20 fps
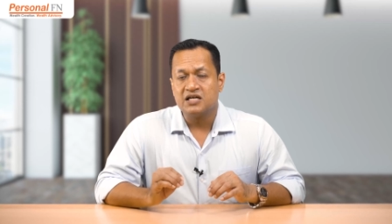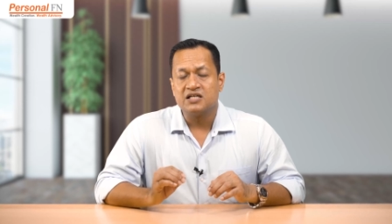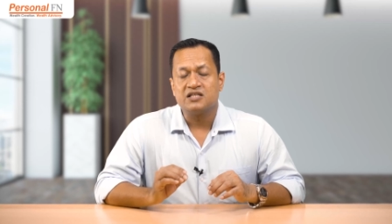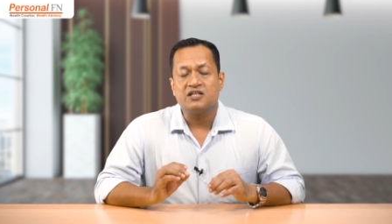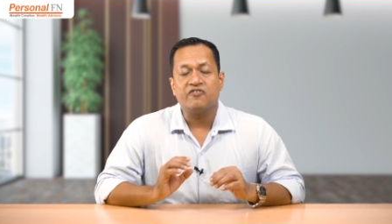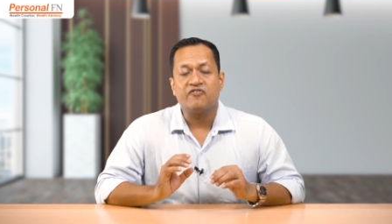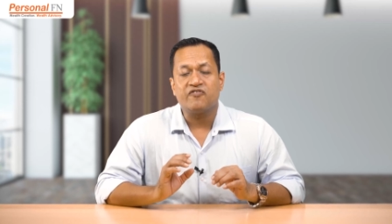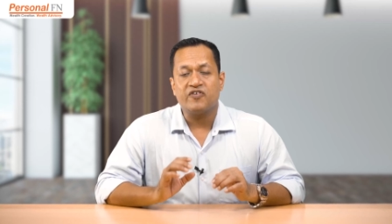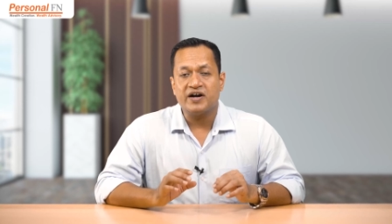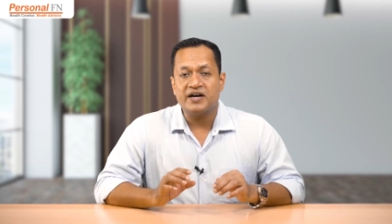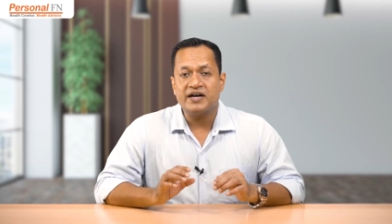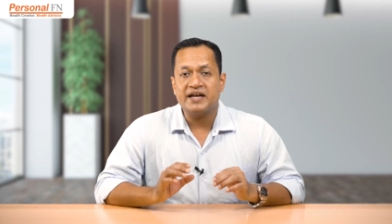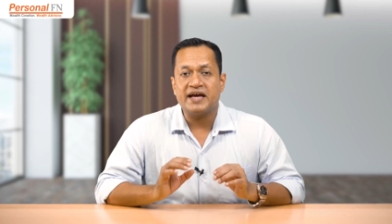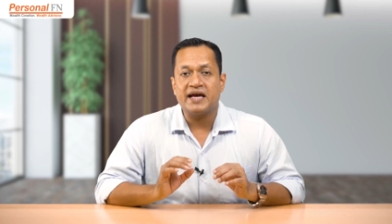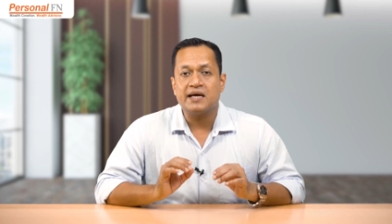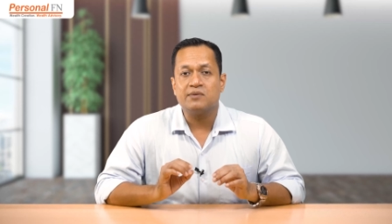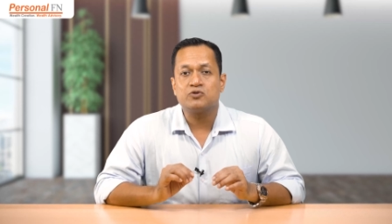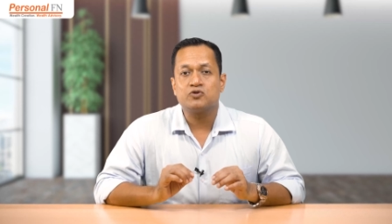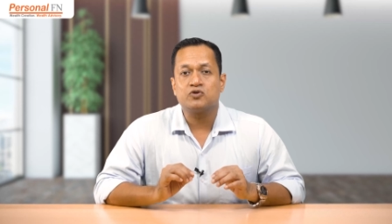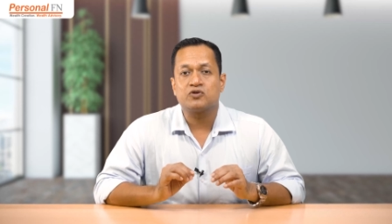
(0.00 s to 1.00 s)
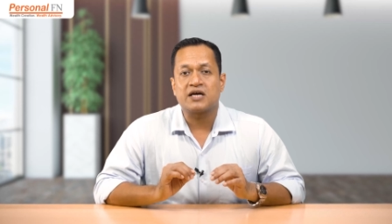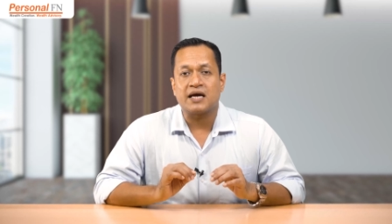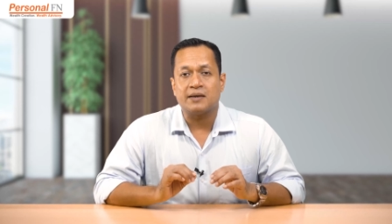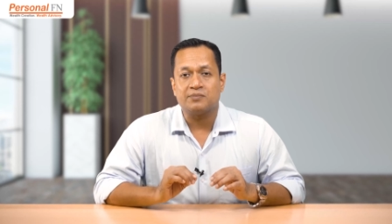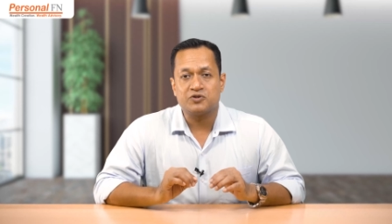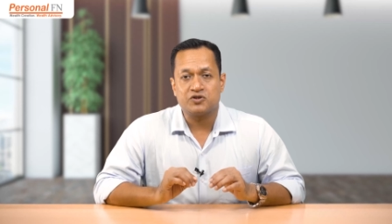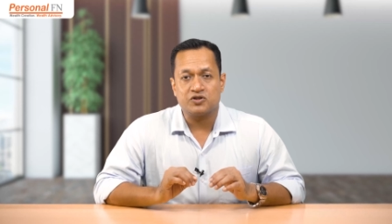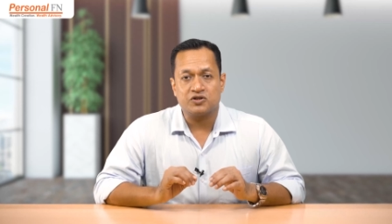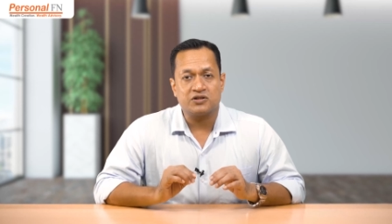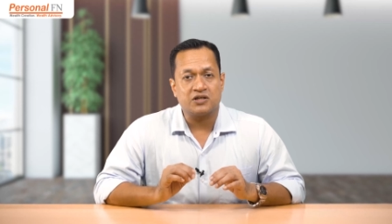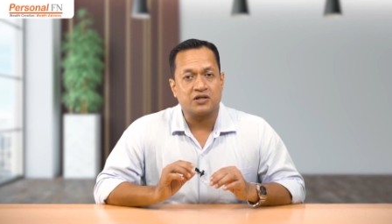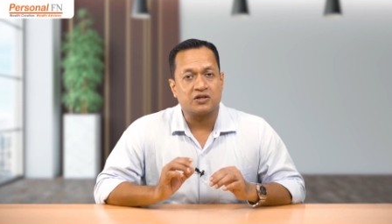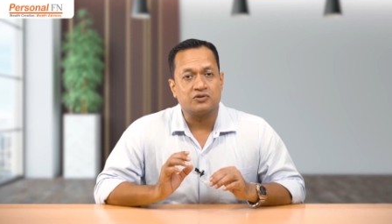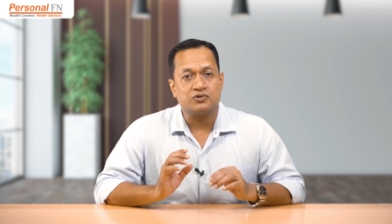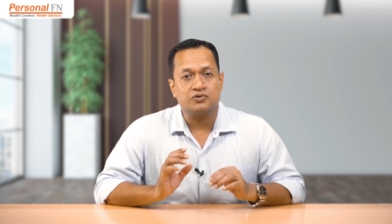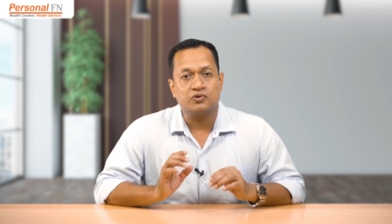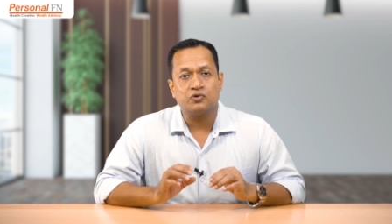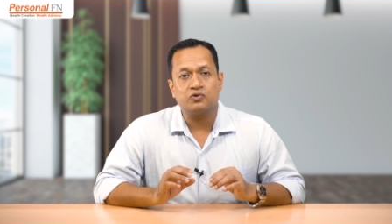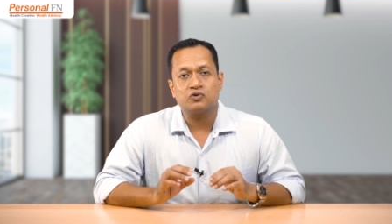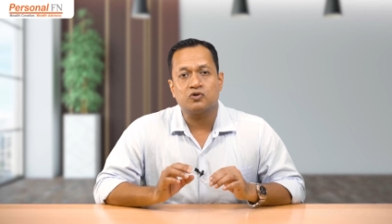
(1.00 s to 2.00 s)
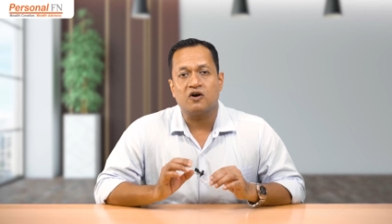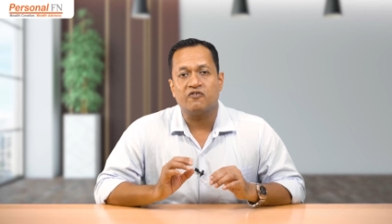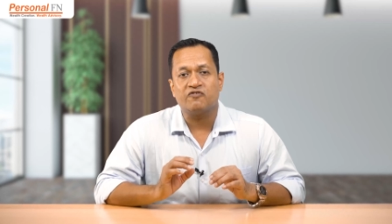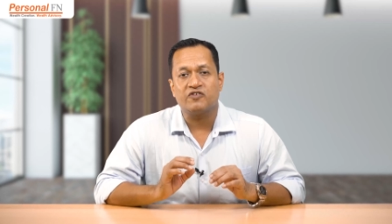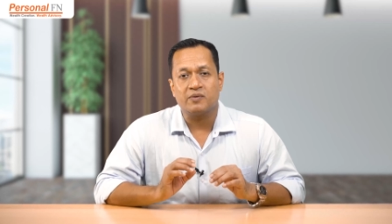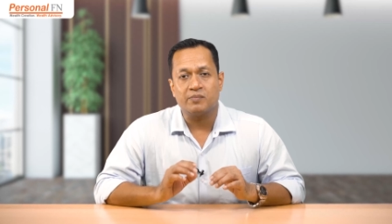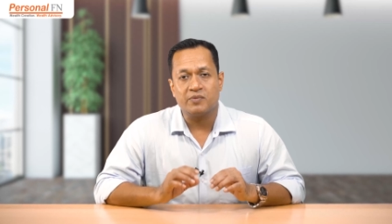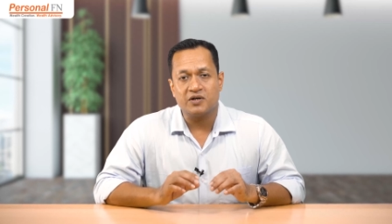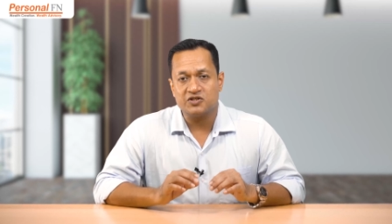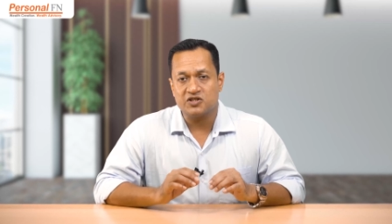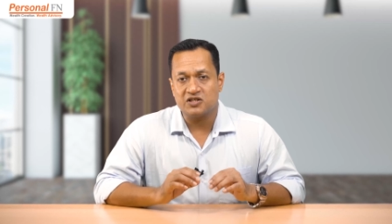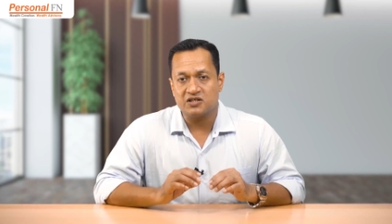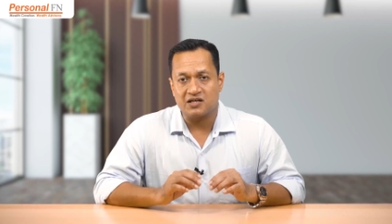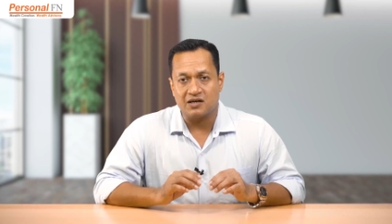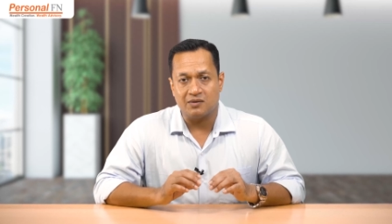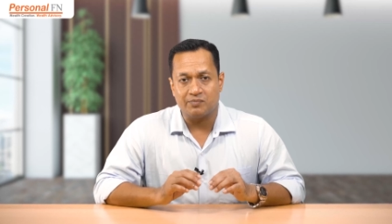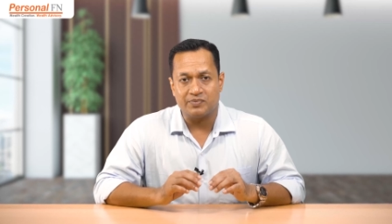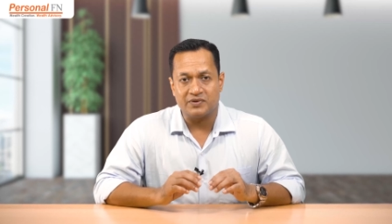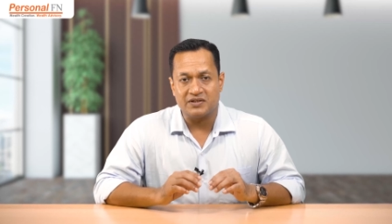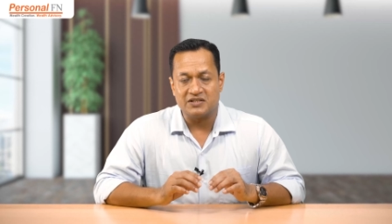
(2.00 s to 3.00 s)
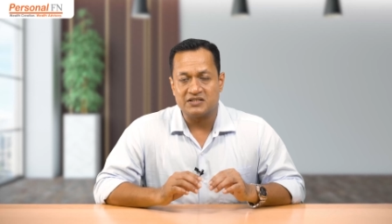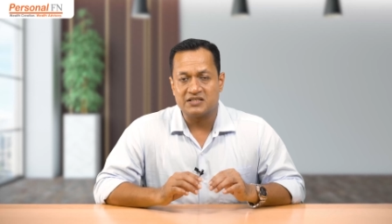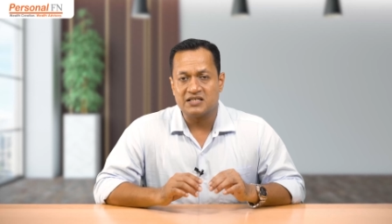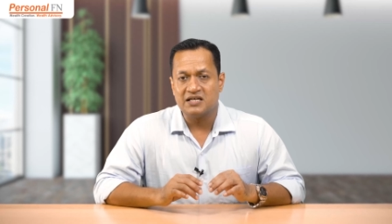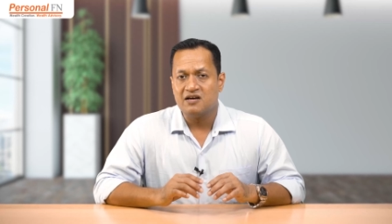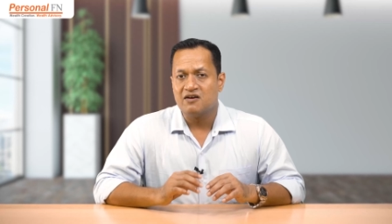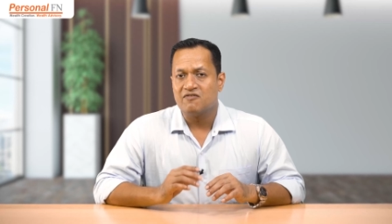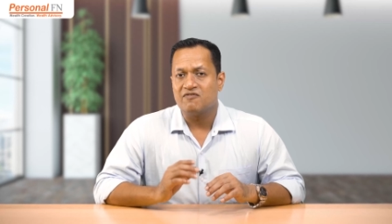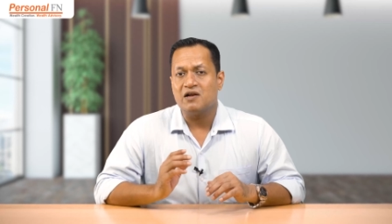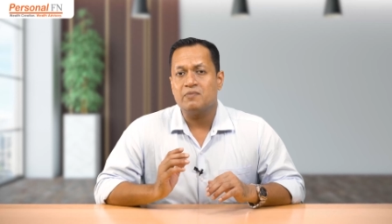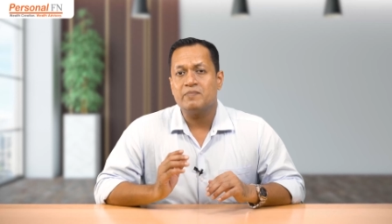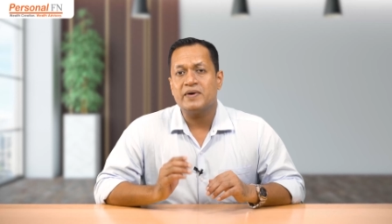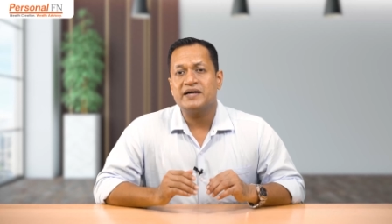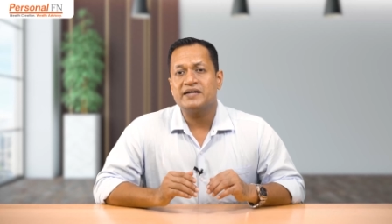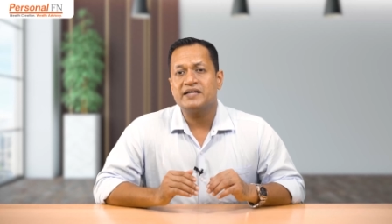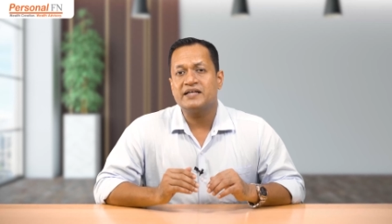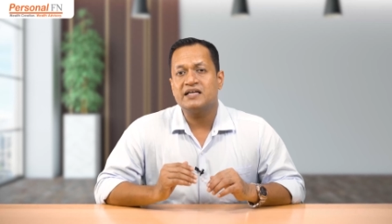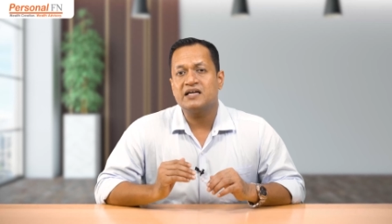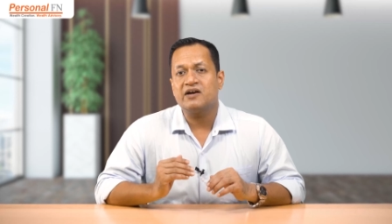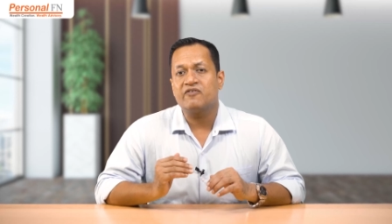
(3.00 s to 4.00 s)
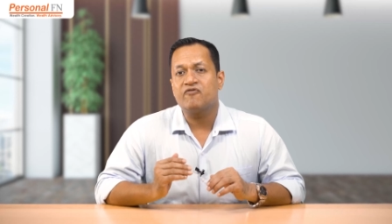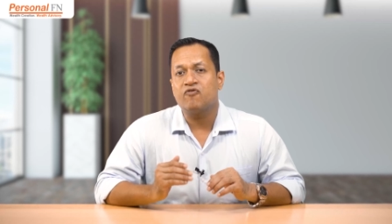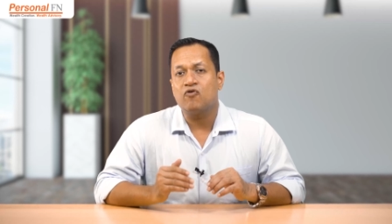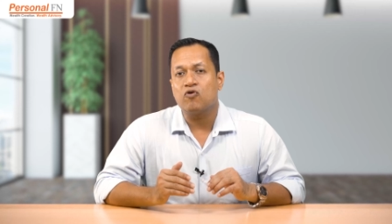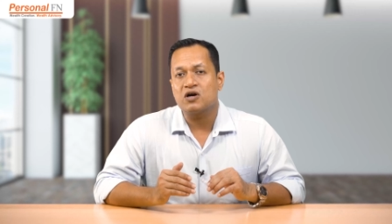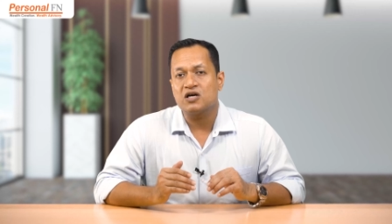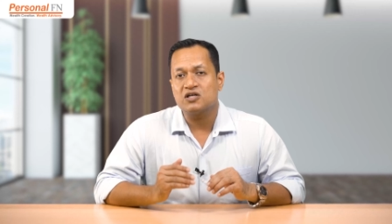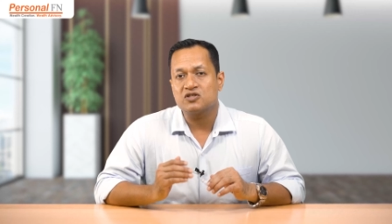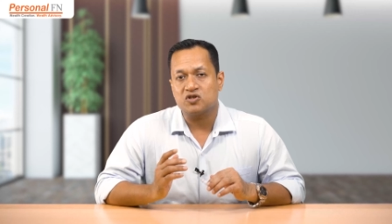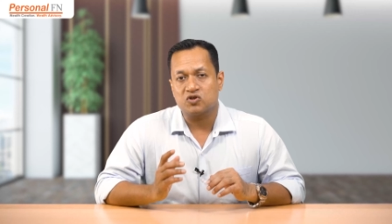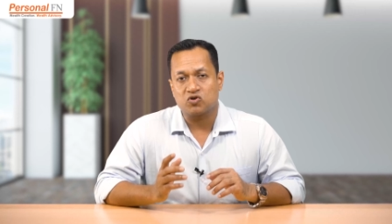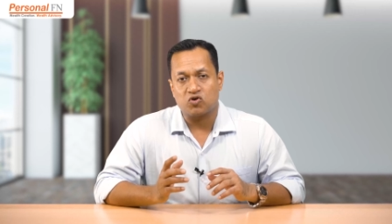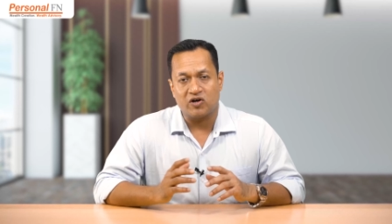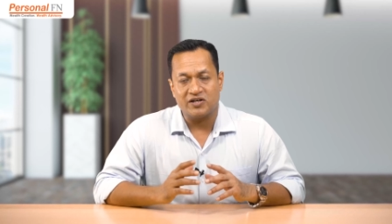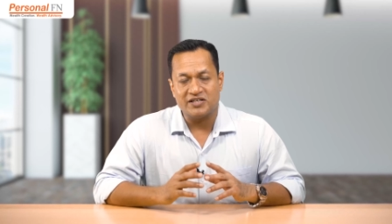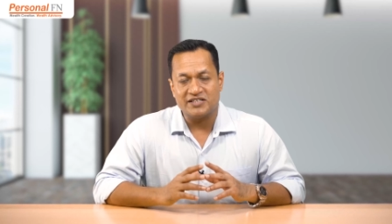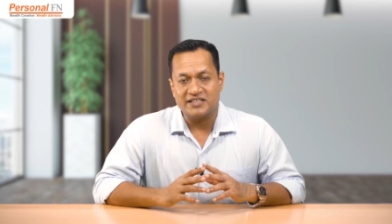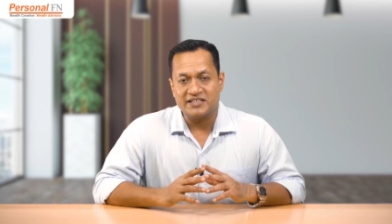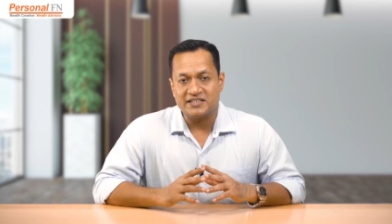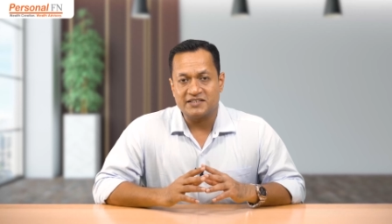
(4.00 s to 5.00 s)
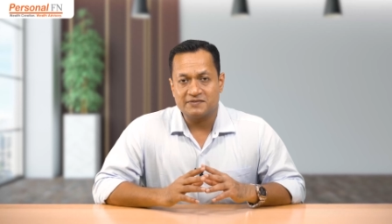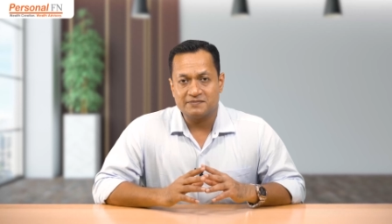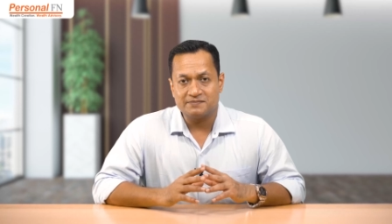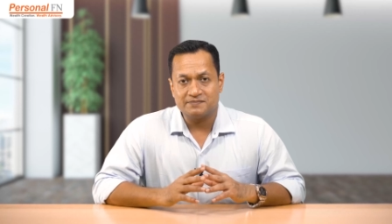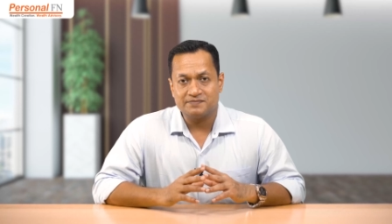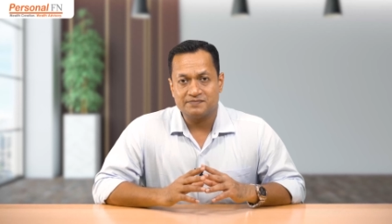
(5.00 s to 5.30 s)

the fund aims to capture the growth of emerging companies while maintaining a focus on quality.